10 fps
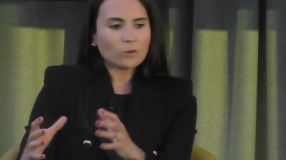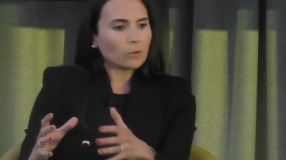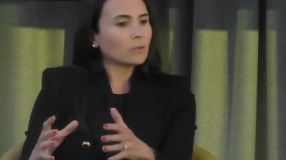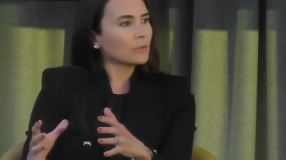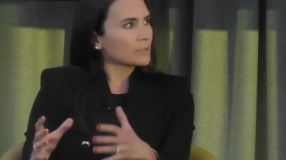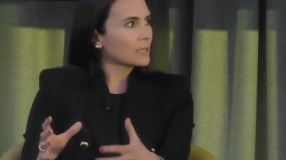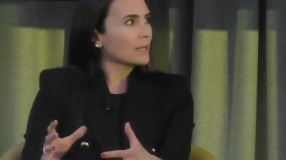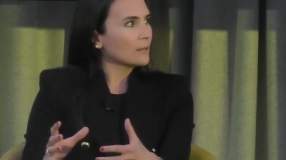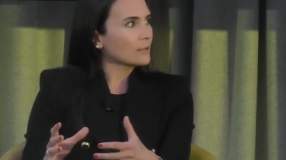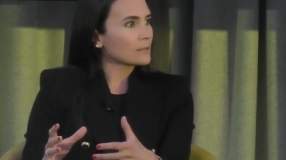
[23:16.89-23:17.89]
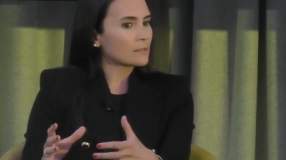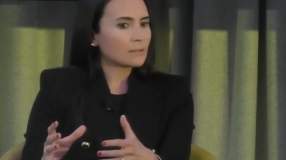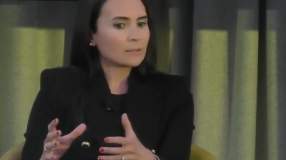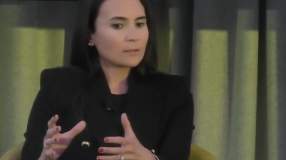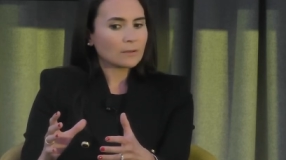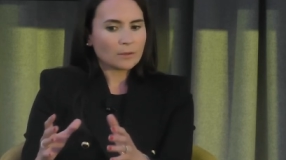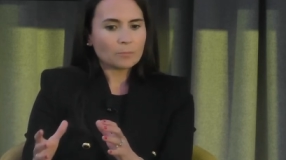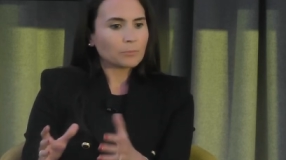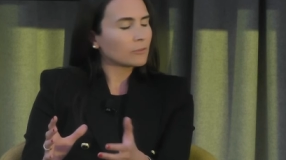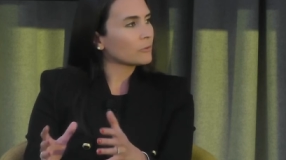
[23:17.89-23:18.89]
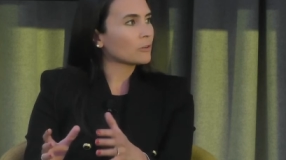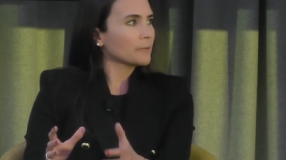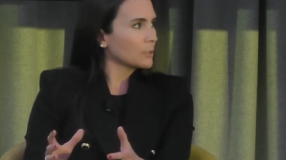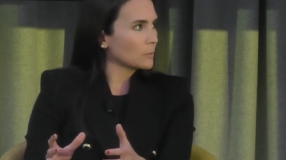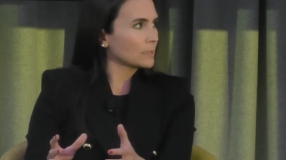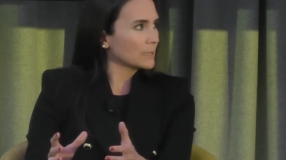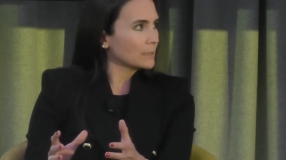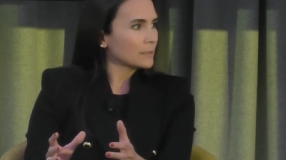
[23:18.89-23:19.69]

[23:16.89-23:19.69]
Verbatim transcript: all hotels perform equally.